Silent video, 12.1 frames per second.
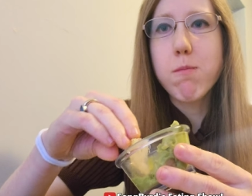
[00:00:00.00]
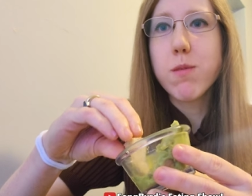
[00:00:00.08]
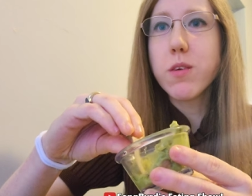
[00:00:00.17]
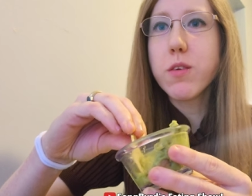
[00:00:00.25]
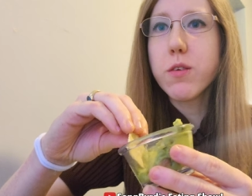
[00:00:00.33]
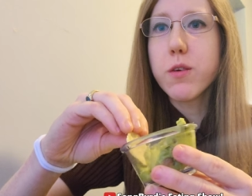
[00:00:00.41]

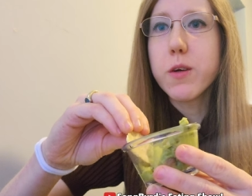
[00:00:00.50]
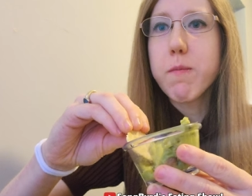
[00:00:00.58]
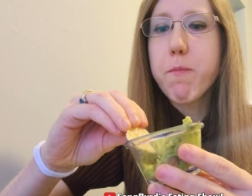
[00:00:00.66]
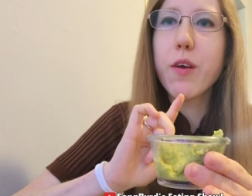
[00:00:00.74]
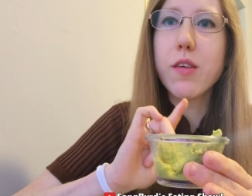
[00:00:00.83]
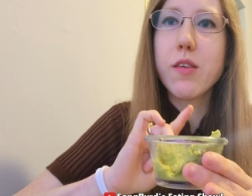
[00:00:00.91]
This is good.
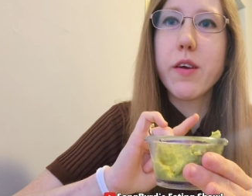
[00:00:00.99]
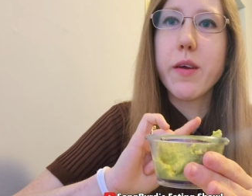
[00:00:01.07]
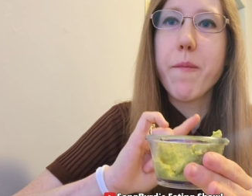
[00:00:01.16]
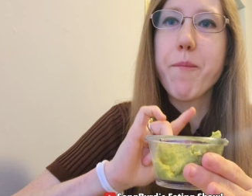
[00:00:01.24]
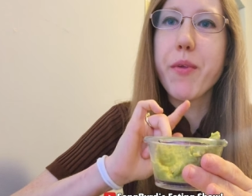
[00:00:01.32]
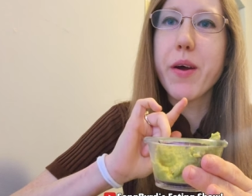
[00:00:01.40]
So I'll tell you,
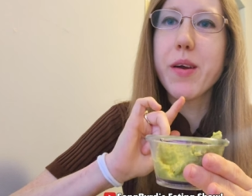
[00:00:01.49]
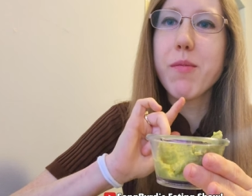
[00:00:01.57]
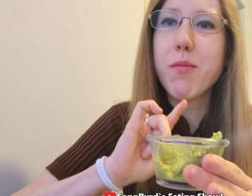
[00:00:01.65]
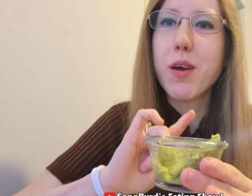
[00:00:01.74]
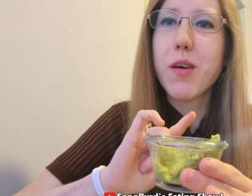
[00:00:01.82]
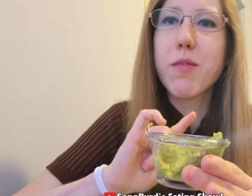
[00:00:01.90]

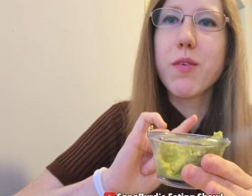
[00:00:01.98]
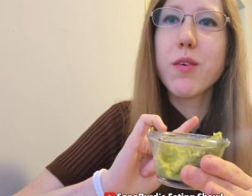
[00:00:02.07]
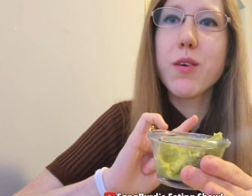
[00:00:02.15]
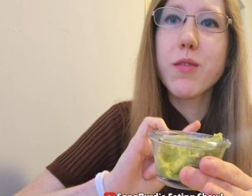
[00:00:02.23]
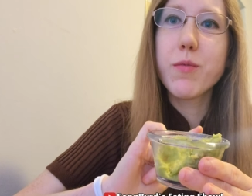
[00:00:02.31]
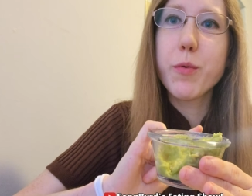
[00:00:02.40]
I'm definitely
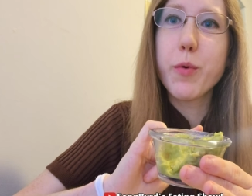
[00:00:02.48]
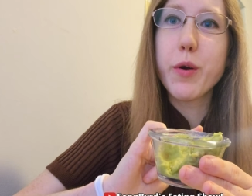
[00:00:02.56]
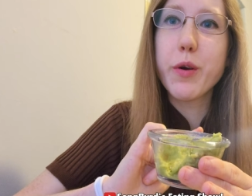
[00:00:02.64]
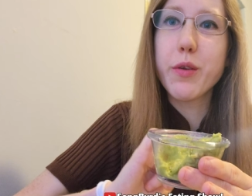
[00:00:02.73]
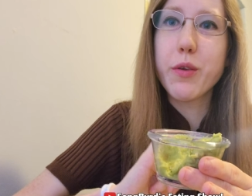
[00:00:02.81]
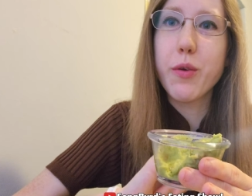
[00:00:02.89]
looking
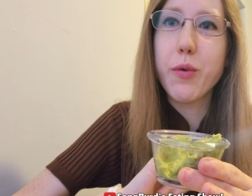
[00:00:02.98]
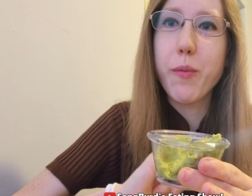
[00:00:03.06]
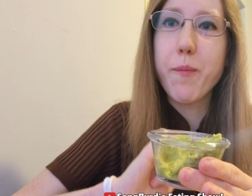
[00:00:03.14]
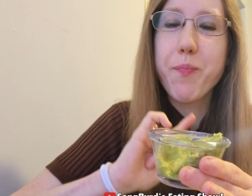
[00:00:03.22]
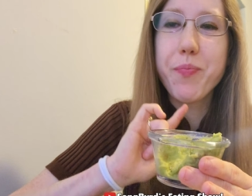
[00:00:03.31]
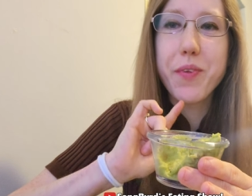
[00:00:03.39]
forward
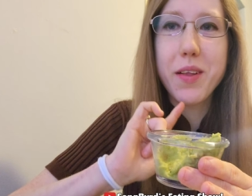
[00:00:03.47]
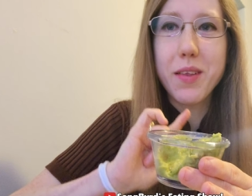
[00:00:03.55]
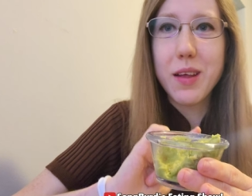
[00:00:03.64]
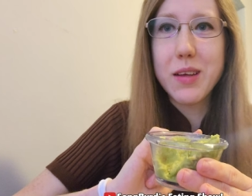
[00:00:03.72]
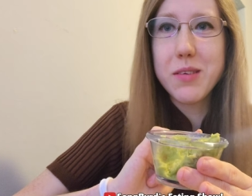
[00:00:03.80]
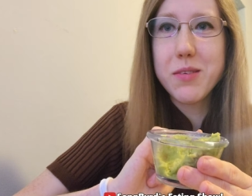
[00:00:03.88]
to
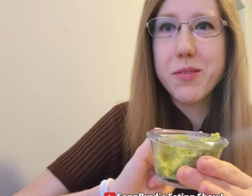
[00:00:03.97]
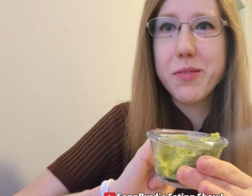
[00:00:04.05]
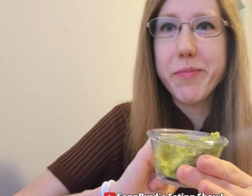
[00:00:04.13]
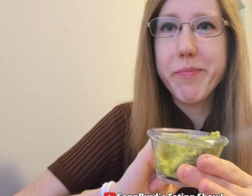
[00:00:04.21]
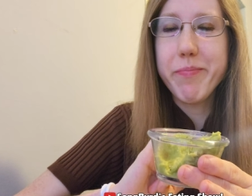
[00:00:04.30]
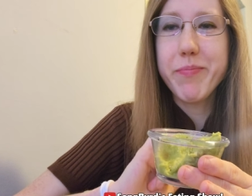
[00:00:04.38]
lunch
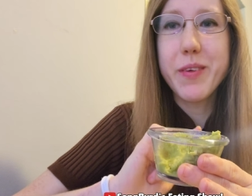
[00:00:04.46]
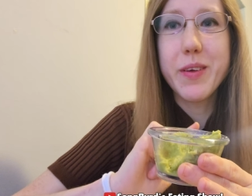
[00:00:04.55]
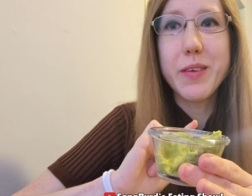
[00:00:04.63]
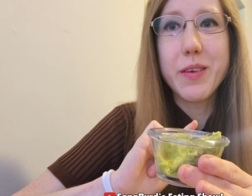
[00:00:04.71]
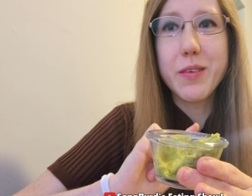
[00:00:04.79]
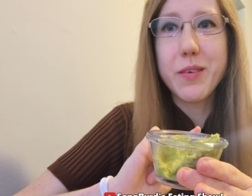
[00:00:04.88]

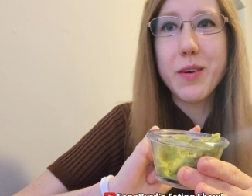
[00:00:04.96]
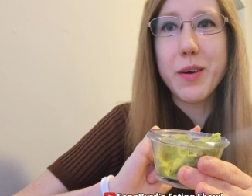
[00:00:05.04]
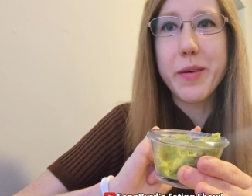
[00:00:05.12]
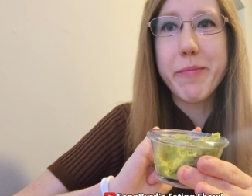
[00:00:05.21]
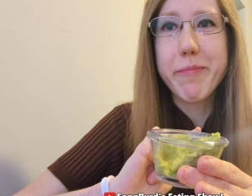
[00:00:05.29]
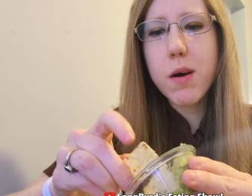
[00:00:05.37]
and then
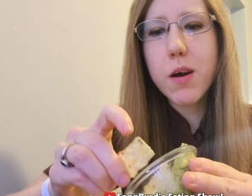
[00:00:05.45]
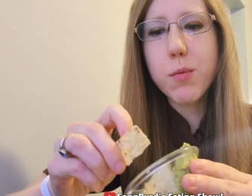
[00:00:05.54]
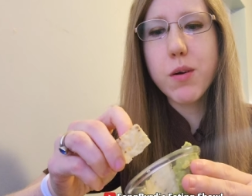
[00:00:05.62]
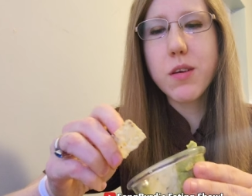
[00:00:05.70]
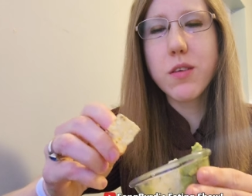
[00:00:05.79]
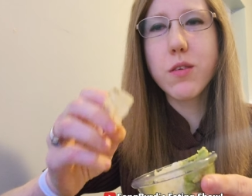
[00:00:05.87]
dinner. By the
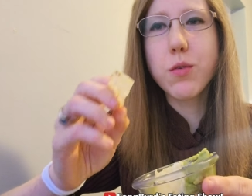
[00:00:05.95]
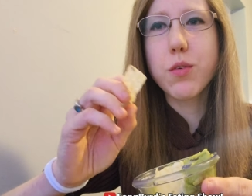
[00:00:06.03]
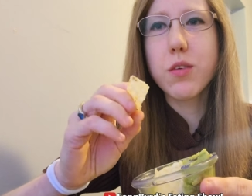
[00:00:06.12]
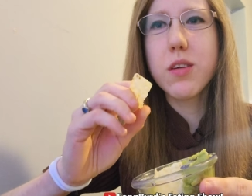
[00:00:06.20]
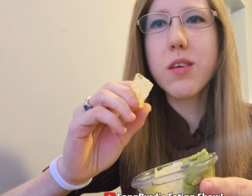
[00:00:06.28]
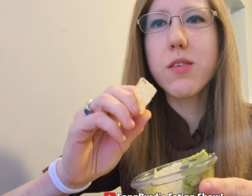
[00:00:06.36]
way, these
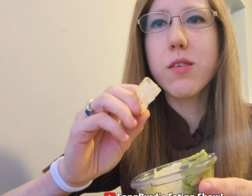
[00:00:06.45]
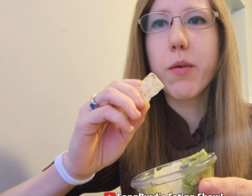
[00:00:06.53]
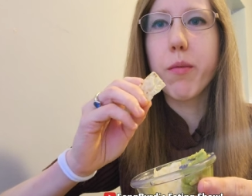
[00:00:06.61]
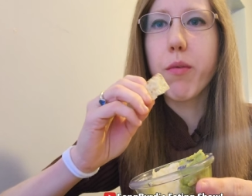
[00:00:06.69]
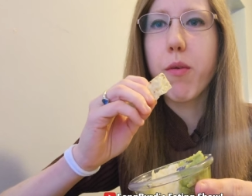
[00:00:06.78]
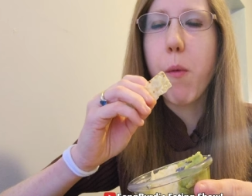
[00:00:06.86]
tortilla
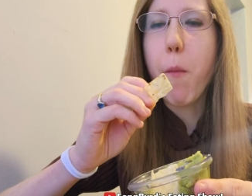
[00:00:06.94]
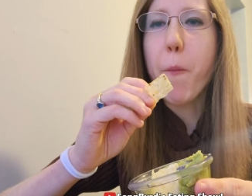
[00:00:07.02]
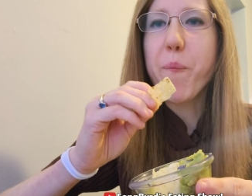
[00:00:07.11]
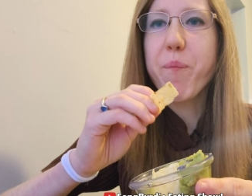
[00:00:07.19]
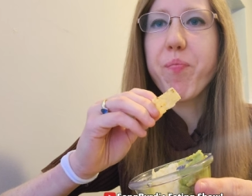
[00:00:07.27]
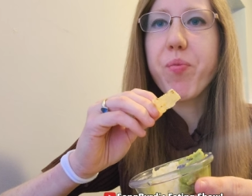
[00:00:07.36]
chips,
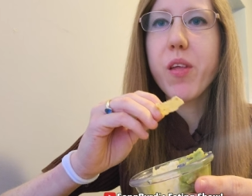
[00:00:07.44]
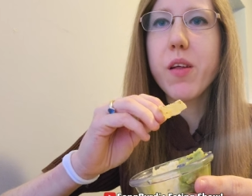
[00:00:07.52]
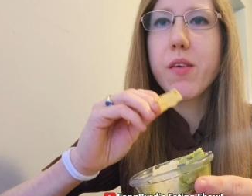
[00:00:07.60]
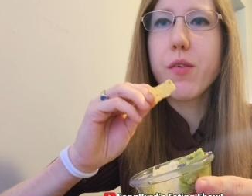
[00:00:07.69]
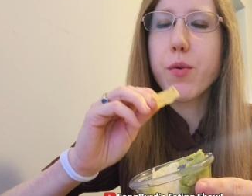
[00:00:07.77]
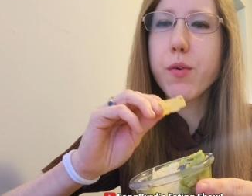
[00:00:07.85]

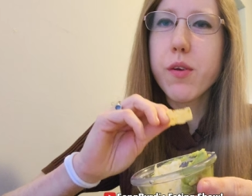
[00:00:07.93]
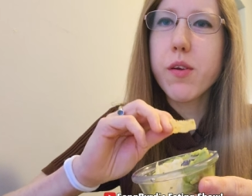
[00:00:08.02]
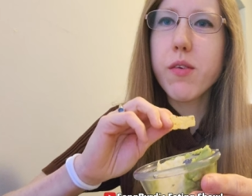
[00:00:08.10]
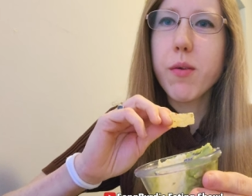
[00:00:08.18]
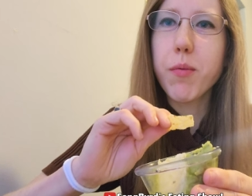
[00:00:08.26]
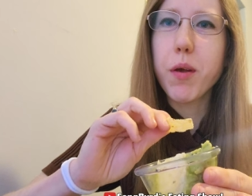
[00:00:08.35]
these tortilla
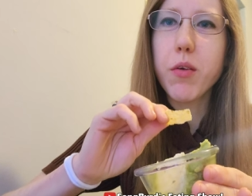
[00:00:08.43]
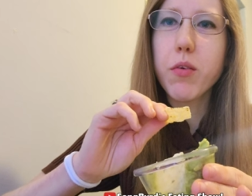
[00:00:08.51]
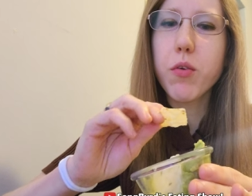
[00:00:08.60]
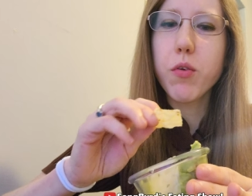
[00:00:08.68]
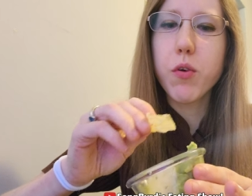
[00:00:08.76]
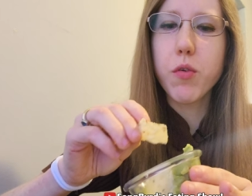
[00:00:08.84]
chips
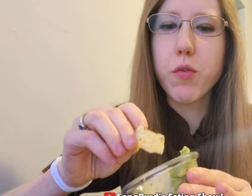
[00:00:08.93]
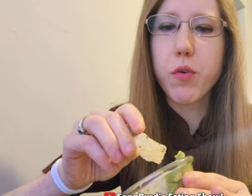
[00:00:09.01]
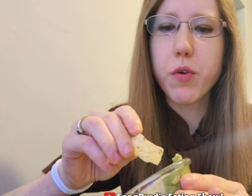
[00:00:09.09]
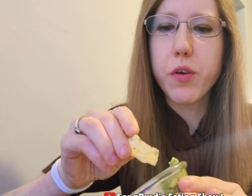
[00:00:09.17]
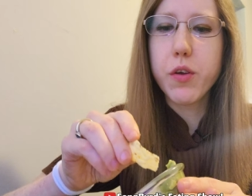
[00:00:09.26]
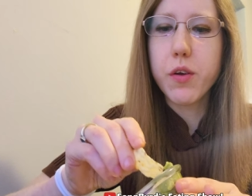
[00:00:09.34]
also go
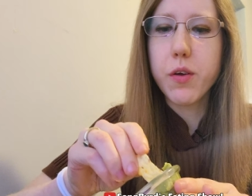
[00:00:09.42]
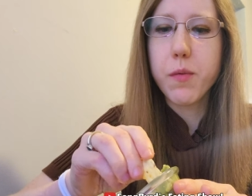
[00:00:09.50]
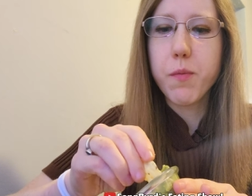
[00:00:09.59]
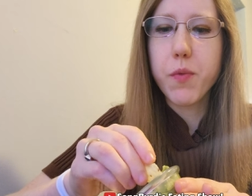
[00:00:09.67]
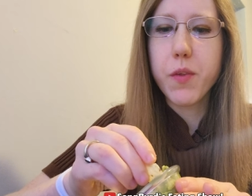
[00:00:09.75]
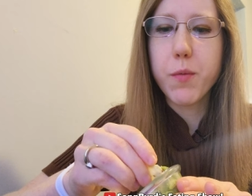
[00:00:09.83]
really good
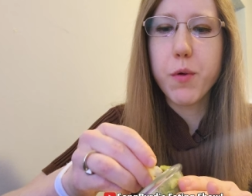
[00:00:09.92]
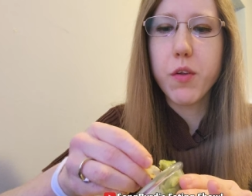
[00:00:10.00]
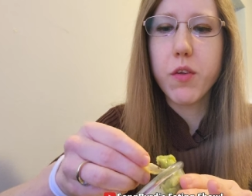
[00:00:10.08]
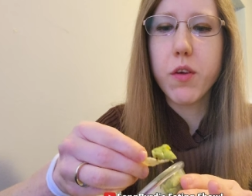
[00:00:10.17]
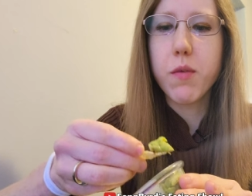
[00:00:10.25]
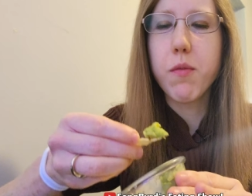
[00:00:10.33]
with
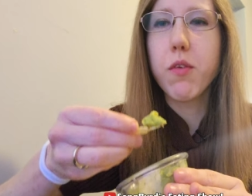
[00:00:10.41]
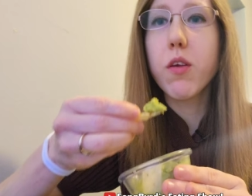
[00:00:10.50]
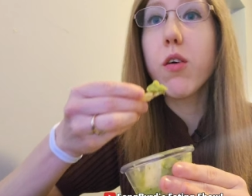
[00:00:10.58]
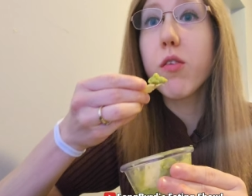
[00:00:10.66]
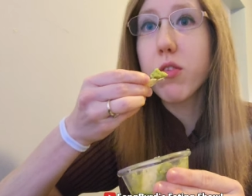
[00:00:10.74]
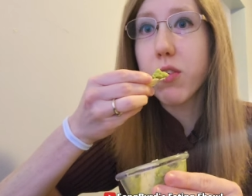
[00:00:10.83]
some
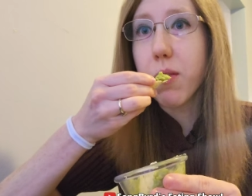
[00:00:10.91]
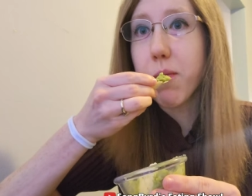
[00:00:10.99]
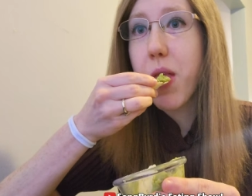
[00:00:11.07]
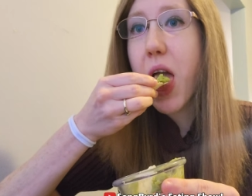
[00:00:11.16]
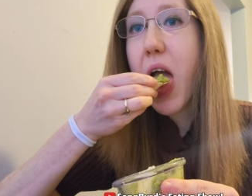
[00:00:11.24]
salsa.